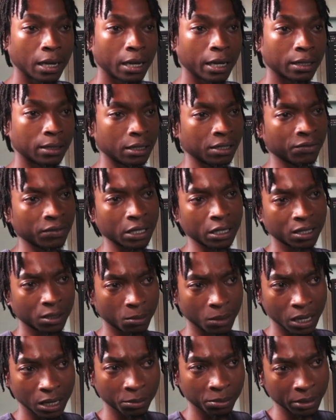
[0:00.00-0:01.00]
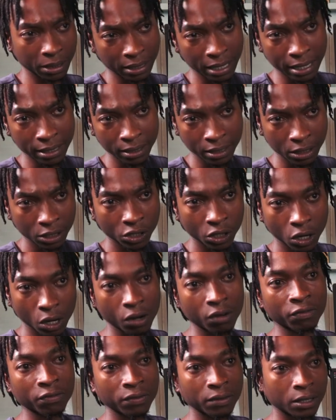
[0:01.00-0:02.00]
It's even a small percentage
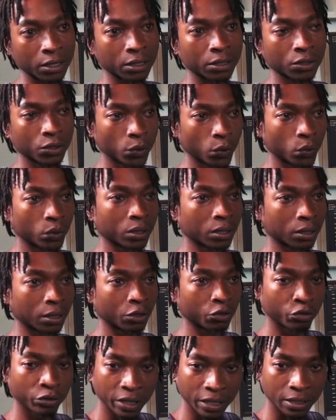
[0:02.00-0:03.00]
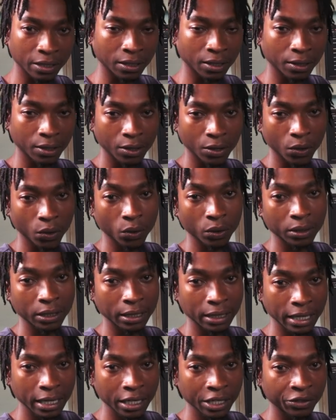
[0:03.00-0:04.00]
of the total risk or the
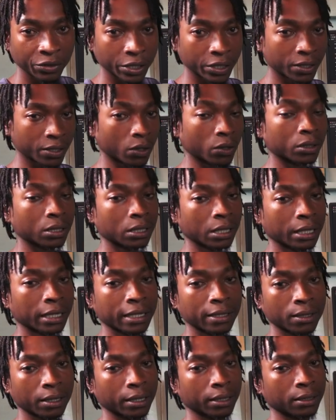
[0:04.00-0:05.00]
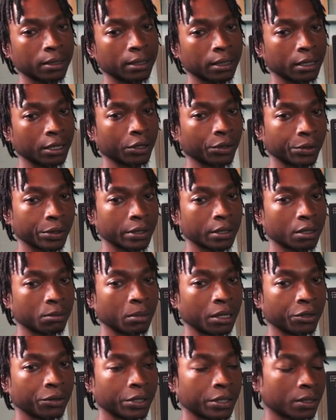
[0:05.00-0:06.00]
daily risk until I started increasing
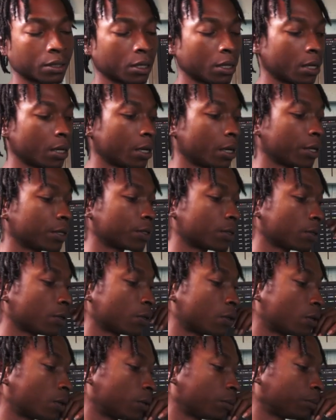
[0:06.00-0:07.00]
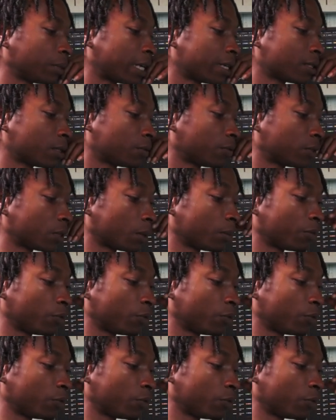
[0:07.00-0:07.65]
my risk. So that's some